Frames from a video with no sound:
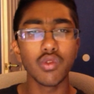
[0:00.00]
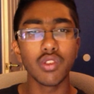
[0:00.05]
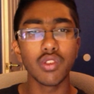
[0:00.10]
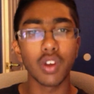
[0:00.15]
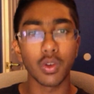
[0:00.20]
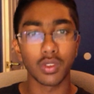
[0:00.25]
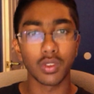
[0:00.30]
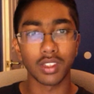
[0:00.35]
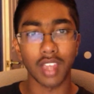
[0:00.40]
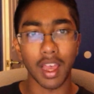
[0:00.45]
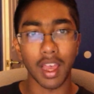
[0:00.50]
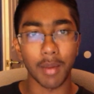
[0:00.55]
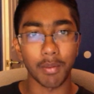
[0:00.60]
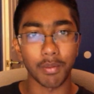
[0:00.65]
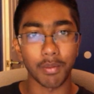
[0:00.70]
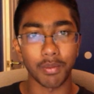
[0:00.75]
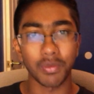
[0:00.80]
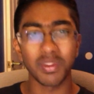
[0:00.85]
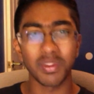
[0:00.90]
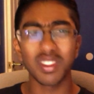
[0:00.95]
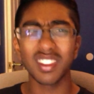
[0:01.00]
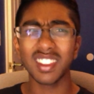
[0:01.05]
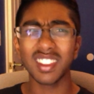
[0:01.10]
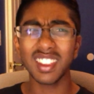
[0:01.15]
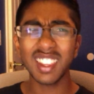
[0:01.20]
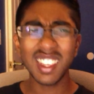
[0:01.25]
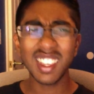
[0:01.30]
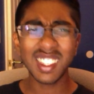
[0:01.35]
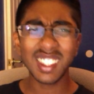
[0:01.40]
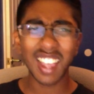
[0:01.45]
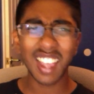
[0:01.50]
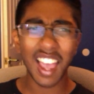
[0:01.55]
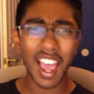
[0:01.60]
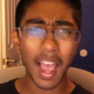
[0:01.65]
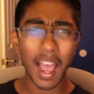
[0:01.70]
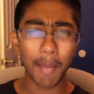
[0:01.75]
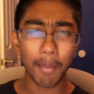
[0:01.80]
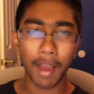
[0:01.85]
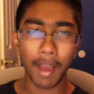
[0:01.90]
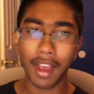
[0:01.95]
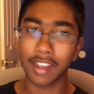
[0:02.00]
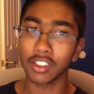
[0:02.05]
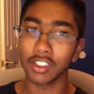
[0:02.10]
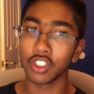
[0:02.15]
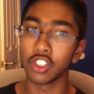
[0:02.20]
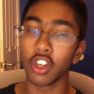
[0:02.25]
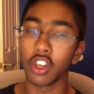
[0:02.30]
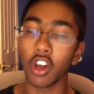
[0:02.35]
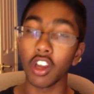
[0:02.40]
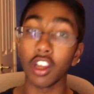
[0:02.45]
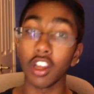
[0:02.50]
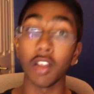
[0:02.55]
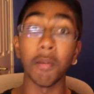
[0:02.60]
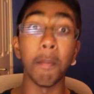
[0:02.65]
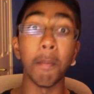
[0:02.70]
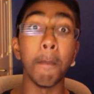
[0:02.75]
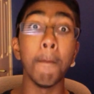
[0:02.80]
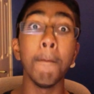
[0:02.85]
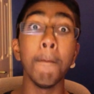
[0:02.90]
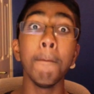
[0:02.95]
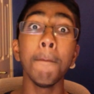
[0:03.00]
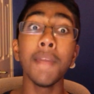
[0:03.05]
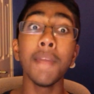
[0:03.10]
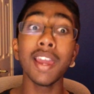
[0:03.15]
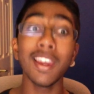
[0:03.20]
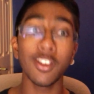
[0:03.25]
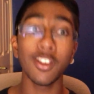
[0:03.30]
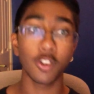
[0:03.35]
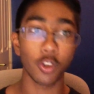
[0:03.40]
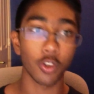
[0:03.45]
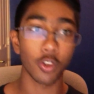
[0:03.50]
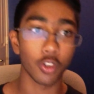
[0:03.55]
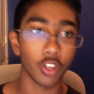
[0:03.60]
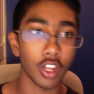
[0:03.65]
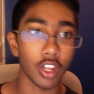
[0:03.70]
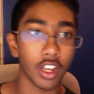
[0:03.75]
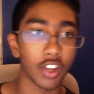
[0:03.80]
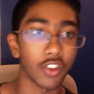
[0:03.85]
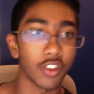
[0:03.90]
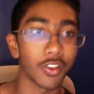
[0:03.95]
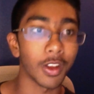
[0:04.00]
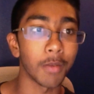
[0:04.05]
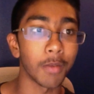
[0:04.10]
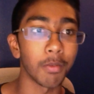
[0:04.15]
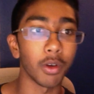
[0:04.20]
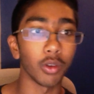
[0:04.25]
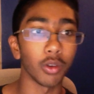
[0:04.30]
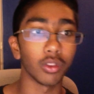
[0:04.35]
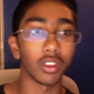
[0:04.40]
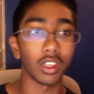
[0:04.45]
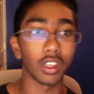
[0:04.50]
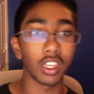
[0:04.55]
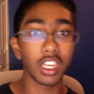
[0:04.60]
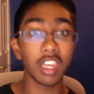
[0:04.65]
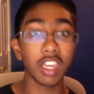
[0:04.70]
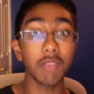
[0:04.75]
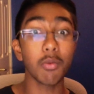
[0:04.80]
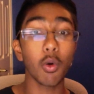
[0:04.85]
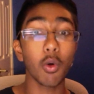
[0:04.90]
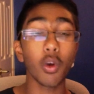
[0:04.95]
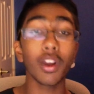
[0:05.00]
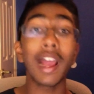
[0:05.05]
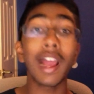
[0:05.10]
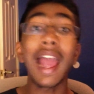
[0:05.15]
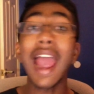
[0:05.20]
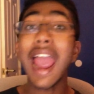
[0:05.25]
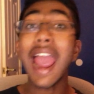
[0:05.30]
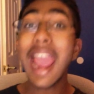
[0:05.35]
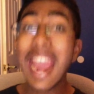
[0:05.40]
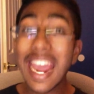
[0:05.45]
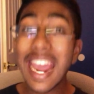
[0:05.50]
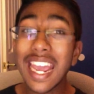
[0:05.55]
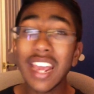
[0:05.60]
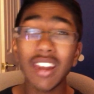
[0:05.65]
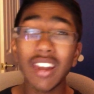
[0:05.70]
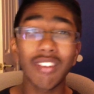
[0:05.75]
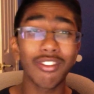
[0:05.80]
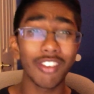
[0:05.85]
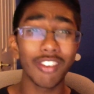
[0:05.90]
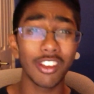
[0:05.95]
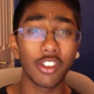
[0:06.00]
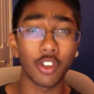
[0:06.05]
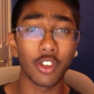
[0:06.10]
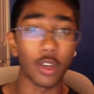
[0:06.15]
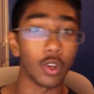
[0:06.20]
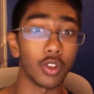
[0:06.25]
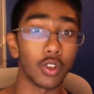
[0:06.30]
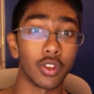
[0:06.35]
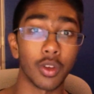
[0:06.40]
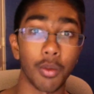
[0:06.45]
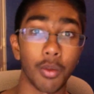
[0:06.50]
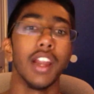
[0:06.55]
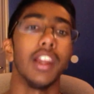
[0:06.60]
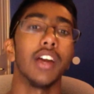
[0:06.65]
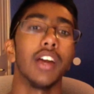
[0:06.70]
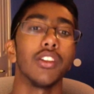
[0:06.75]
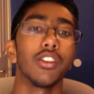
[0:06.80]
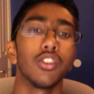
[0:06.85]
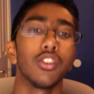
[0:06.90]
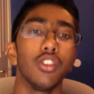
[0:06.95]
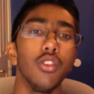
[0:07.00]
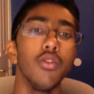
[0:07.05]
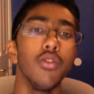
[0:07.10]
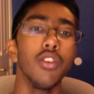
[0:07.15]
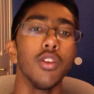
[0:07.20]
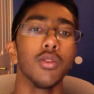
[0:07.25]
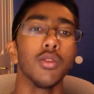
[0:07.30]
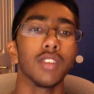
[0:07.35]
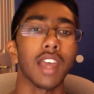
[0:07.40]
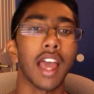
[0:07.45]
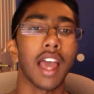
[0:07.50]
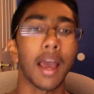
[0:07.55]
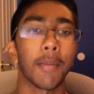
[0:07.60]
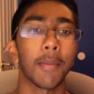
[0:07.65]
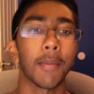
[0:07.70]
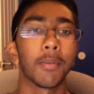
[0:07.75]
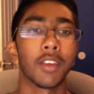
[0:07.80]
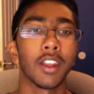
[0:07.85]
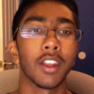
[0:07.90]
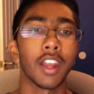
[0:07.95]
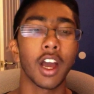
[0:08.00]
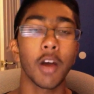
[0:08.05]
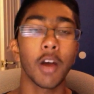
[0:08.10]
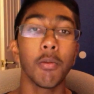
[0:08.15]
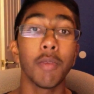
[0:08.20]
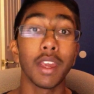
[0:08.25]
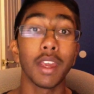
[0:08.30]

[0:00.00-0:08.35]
Notes app. This app has done a major change in both the keyboard and features. Now, this new Notes app can now make